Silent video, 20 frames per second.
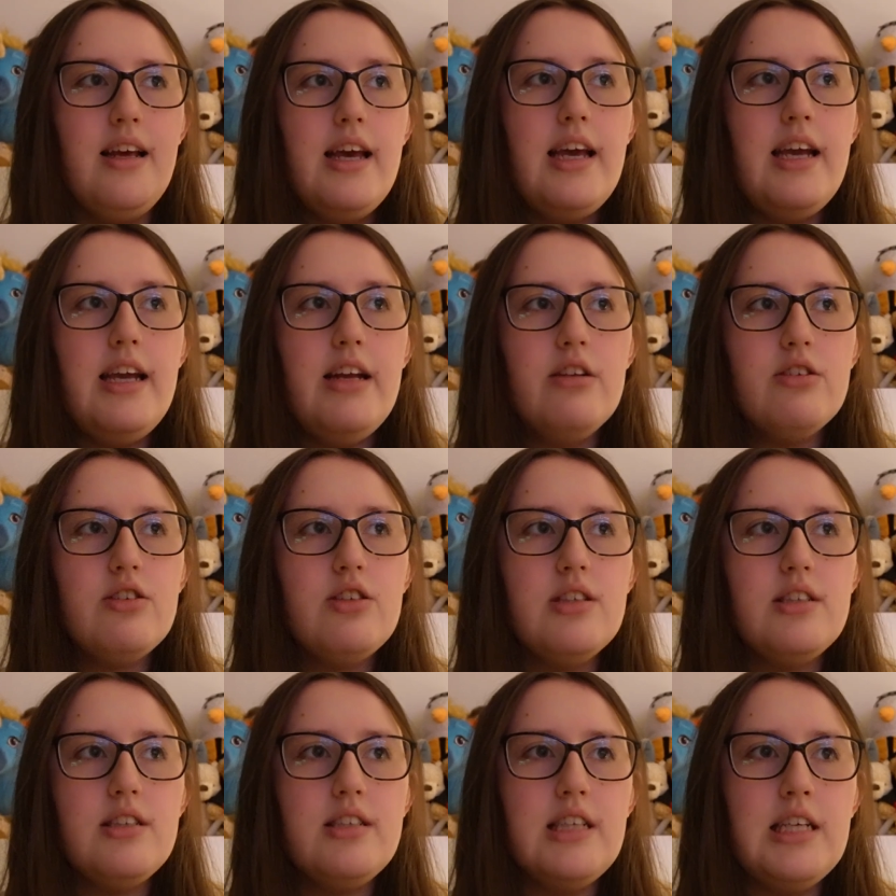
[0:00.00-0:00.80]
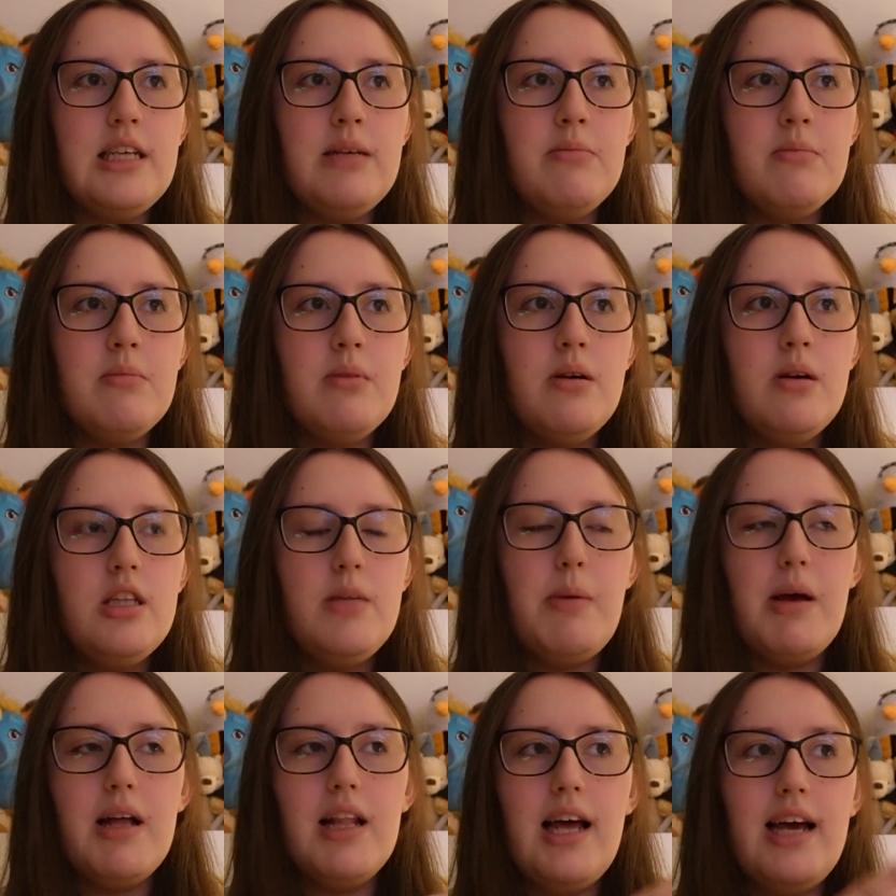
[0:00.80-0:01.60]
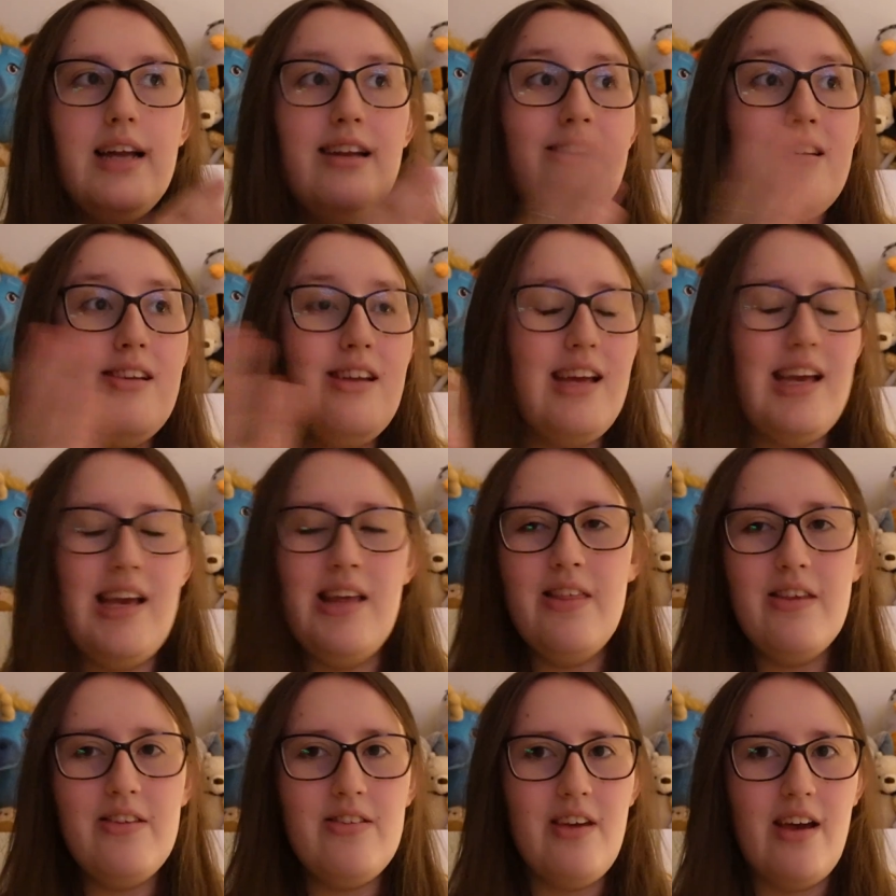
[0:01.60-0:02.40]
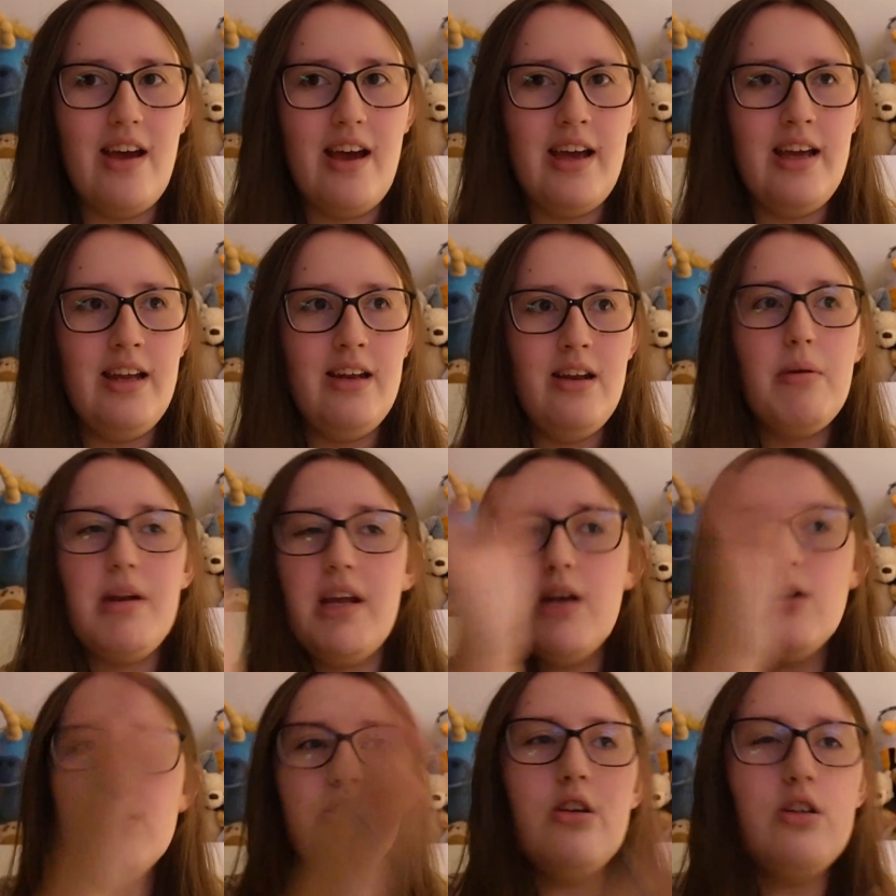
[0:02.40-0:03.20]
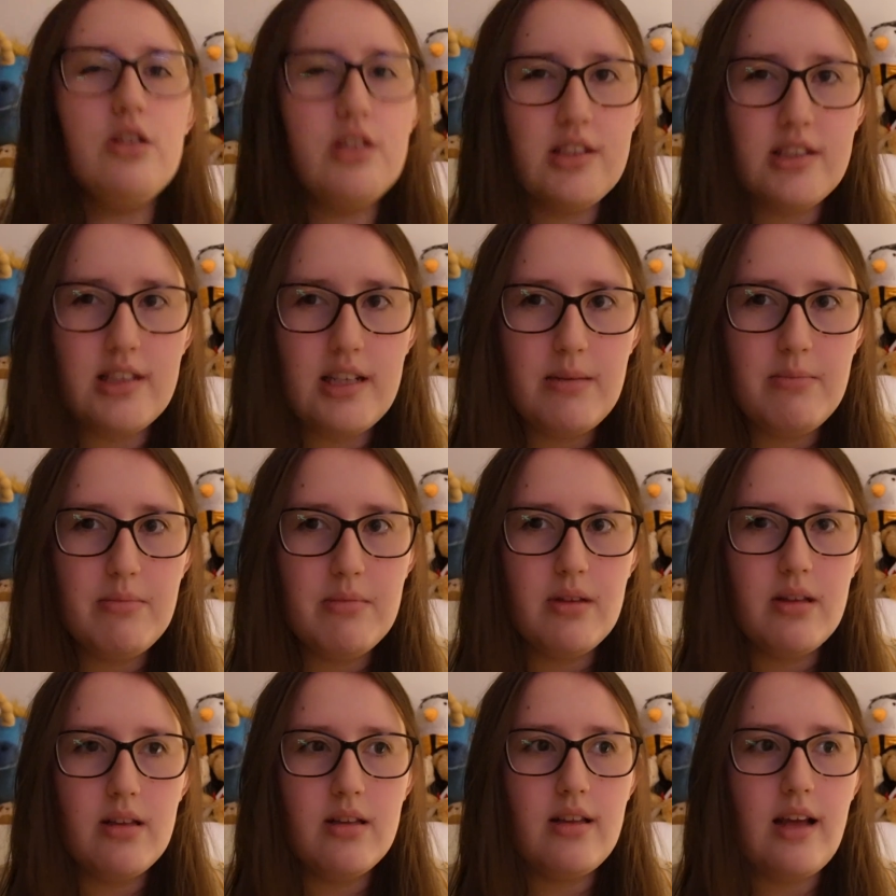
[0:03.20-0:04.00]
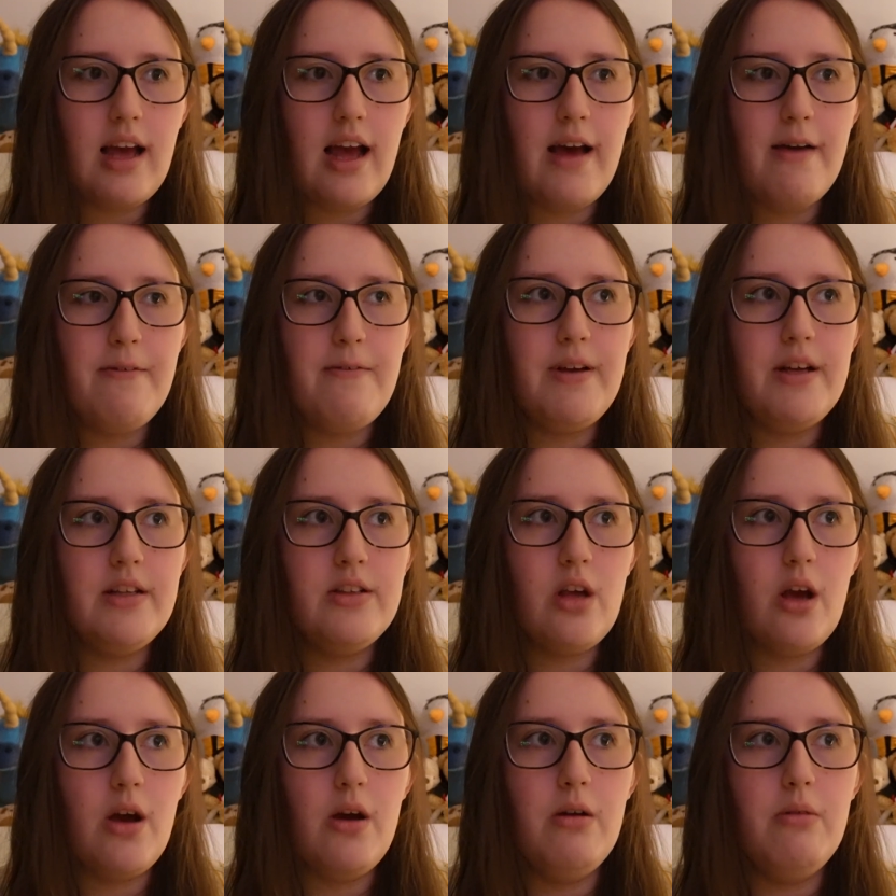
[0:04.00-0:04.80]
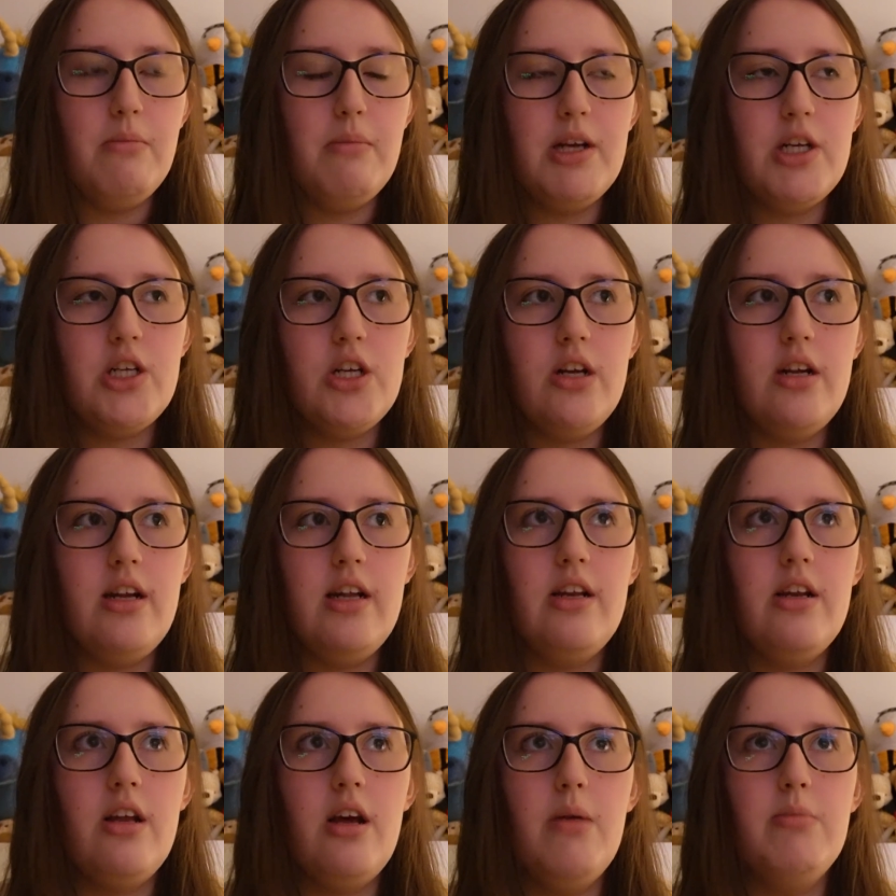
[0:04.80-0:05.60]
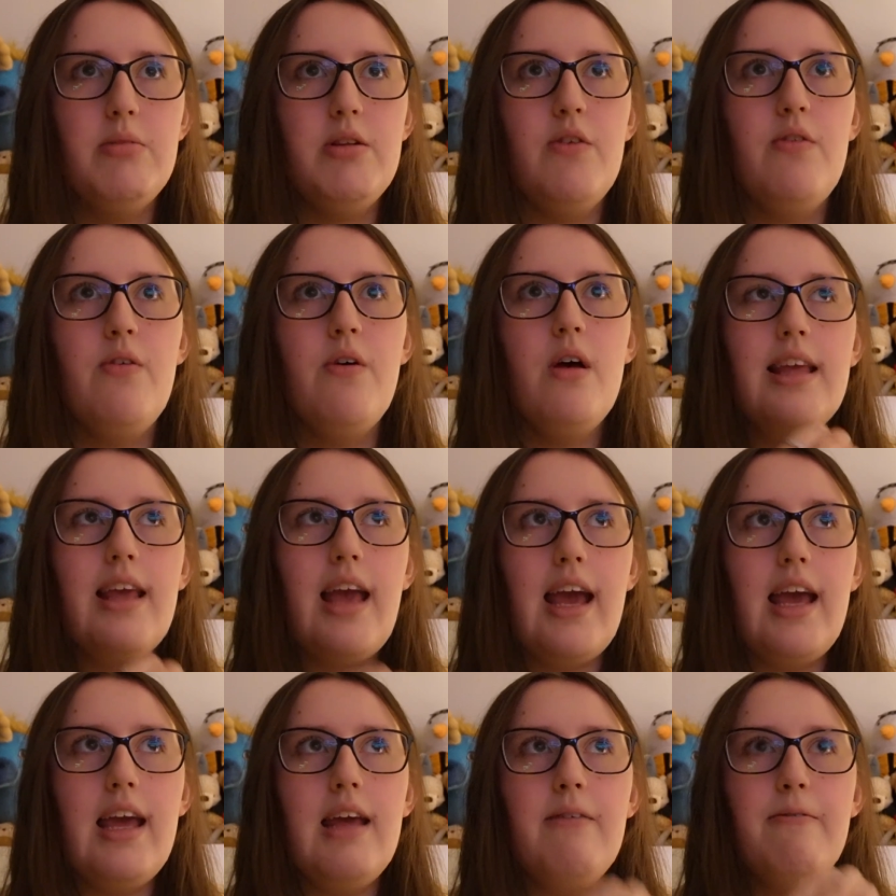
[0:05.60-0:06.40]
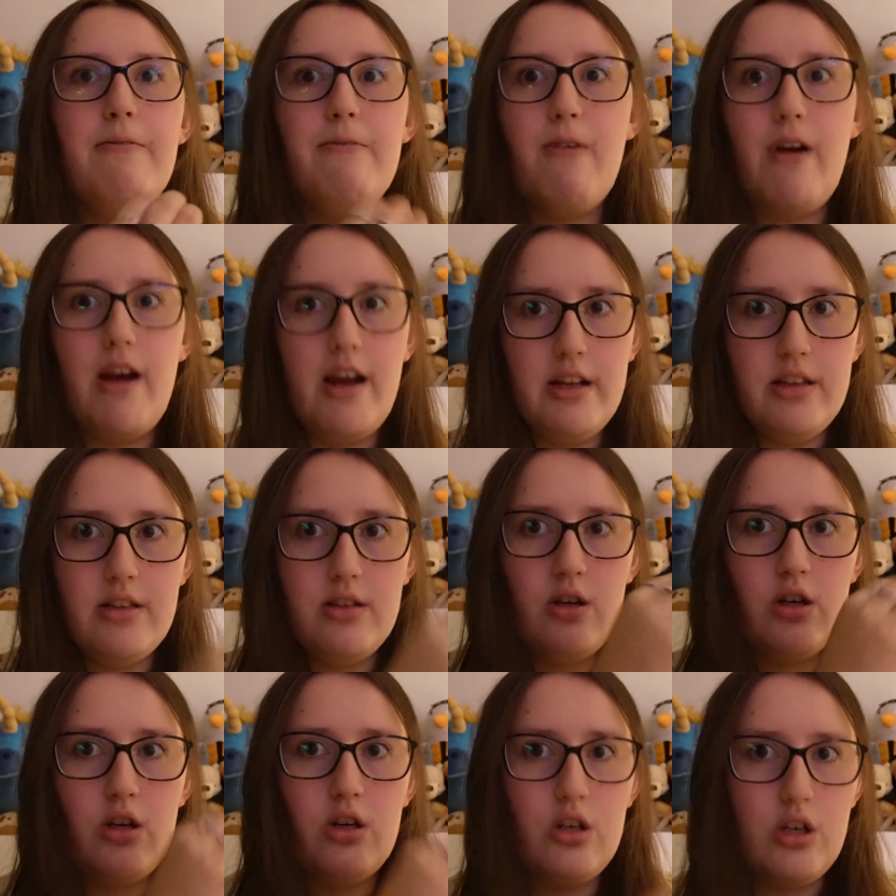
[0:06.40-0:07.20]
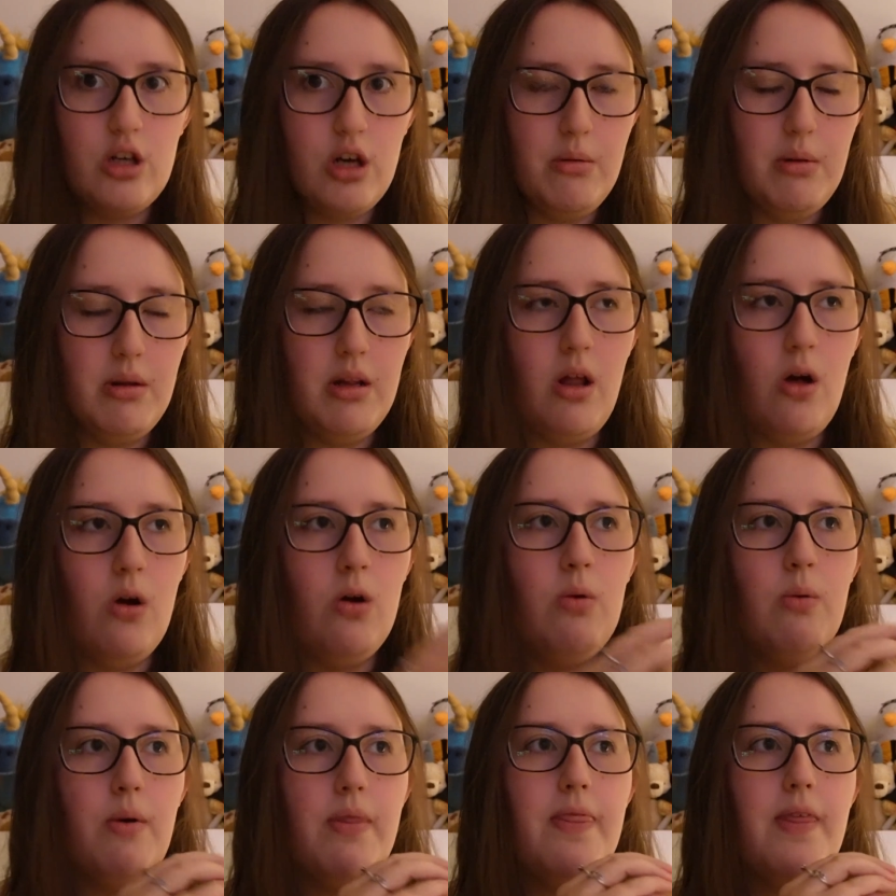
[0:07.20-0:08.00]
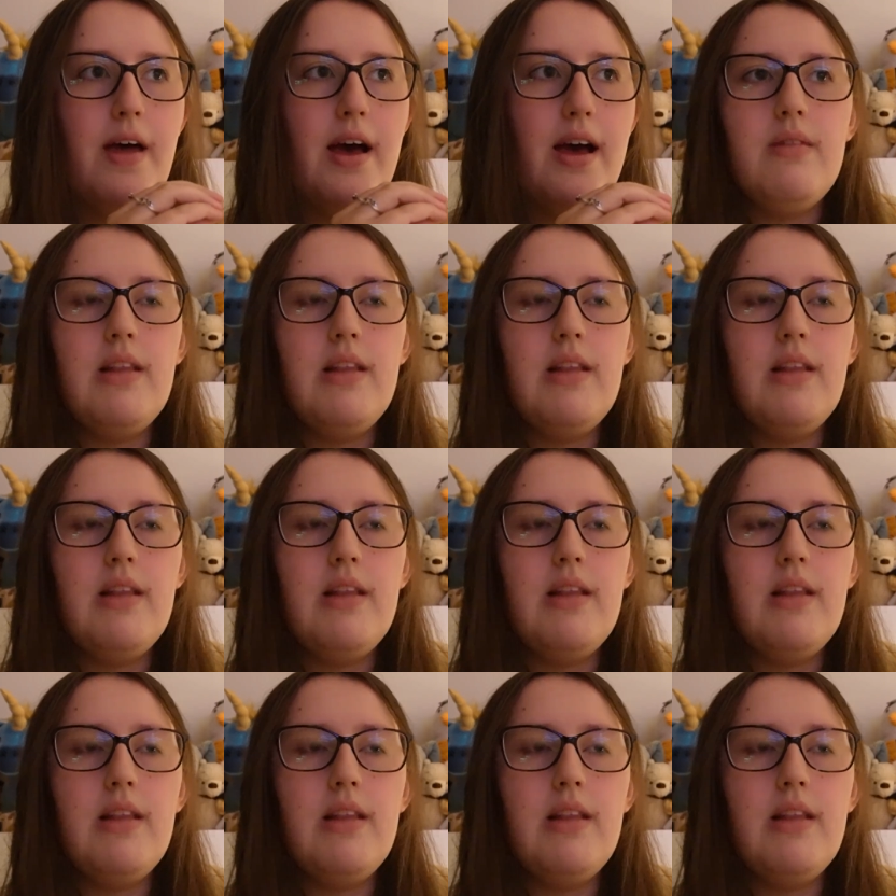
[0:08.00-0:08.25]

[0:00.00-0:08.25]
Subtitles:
he doesn't seem to be aligned to either side, but he also doesn't seem to have his own mission in terms of getting Freya to come along with that.